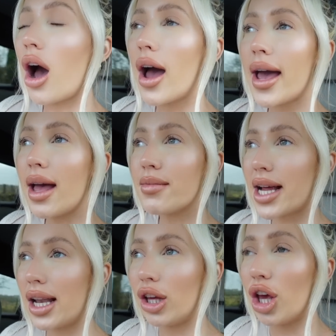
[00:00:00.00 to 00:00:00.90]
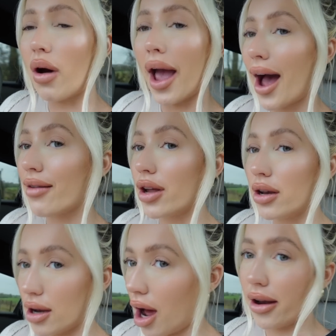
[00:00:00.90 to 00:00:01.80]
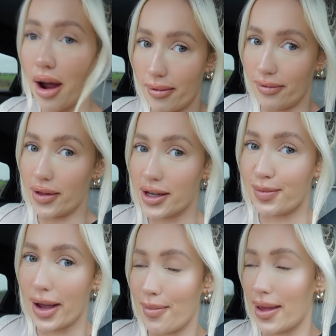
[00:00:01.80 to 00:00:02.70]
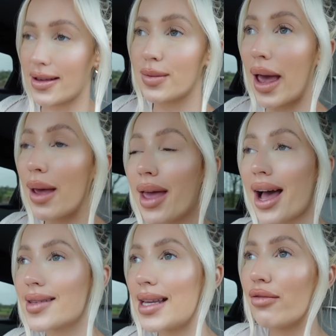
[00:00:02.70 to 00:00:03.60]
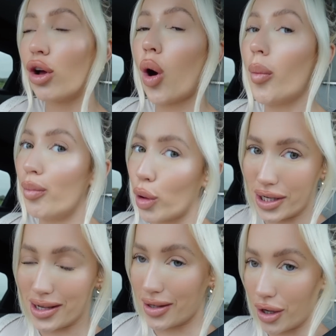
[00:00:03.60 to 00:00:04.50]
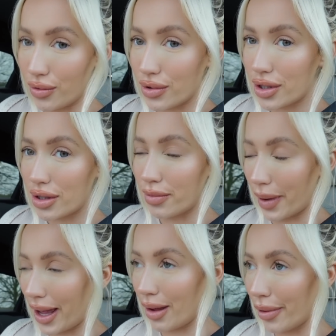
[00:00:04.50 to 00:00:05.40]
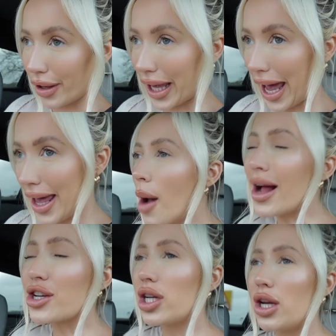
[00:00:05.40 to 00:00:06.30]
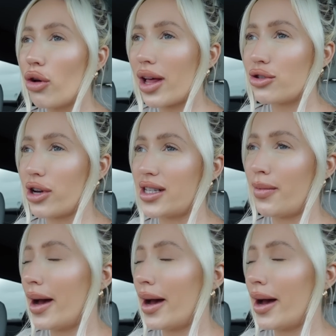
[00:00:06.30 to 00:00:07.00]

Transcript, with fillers: I am telling you, I have nada for this baby. This baby hasn't even got a bodysuit, babe, okay? I'm actually not that stressed